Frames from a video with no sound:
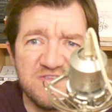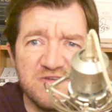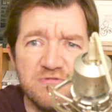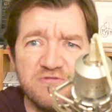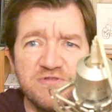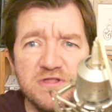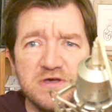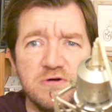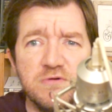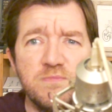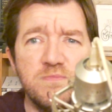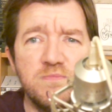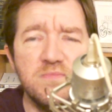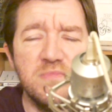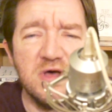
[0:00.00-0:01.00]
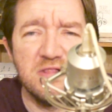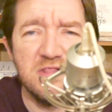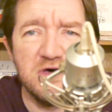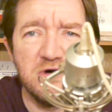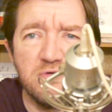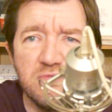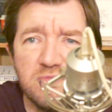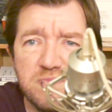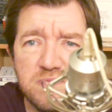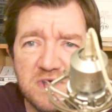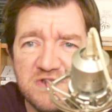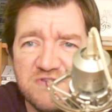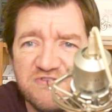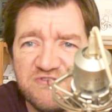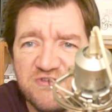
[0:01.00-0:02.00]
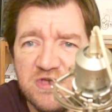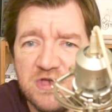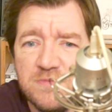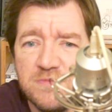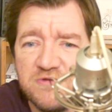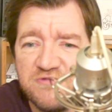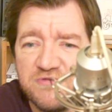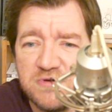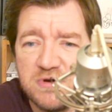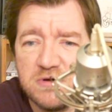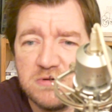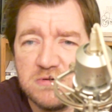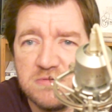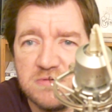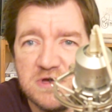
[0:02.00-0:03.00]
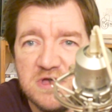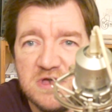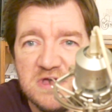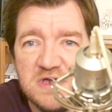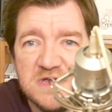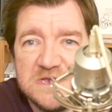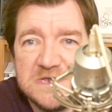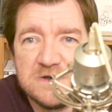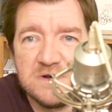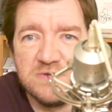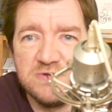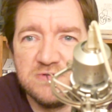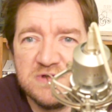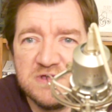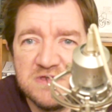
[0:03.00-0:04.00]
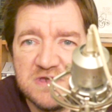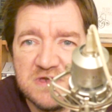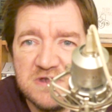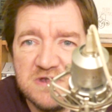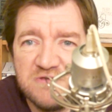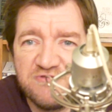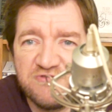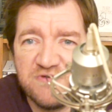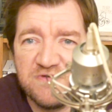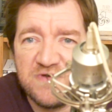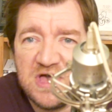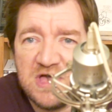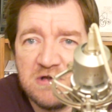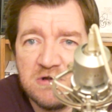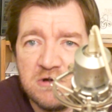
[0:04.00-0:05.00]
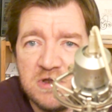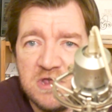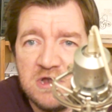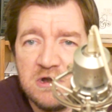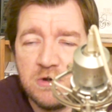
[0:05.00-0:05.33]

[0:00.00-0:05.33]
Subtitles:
I was a little concerned because are we really going to sort of hang on here?